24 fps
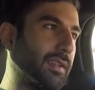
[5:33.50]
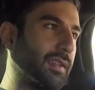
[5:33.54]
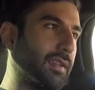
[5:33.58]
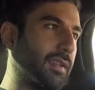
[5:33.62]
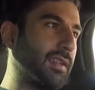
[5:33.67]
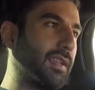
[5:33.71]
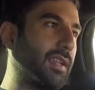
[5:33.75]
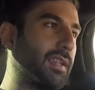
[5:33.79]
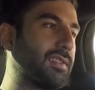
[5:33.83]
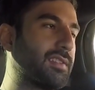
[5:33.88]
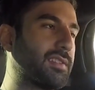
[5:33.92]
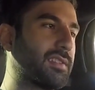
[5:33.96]

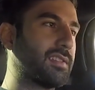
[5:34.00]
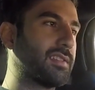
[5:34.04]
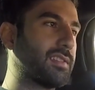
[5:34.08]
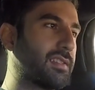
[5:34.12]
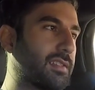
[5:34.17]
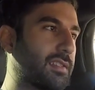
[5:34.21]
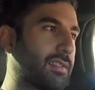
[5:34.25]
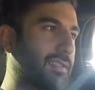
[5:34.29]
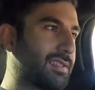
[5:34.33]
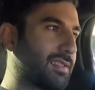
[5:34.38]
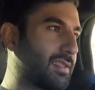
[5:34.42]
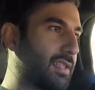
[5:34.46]
it's
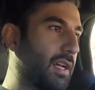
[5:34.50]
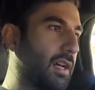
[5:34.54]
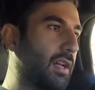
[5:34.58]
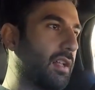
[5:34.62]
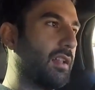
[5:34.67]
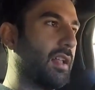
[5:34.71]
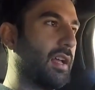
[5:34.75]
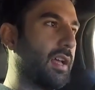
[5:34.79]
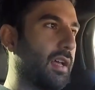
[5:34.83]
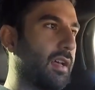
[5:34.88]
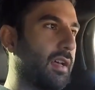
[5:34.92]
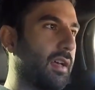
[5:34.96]
still
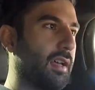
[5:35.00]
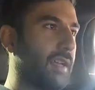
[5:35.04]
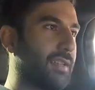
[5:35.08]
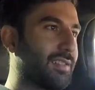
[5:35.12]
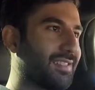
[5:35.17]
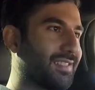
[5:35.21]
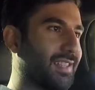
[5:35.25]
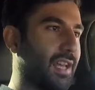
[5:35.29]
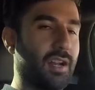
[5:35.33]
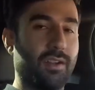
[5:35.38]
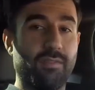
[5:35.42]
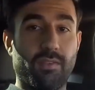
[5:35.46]
a
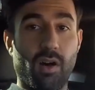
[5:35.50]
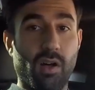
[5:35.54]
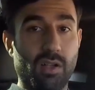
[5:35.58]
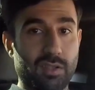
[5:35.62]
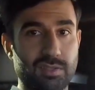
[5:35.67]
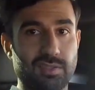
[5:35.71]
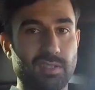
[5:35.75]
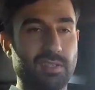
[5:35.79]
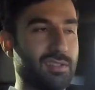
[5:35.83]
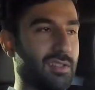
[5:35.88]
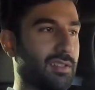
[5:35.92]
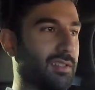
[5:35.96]
set of
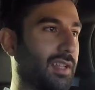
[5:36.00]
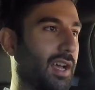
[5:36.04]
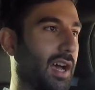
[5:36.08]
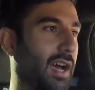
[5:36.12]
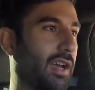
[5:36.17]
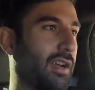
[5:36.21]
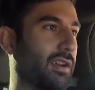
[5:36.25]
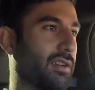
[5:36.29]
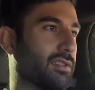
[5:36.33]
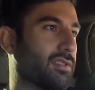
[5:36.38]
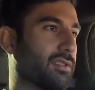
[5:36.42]
all-season tires.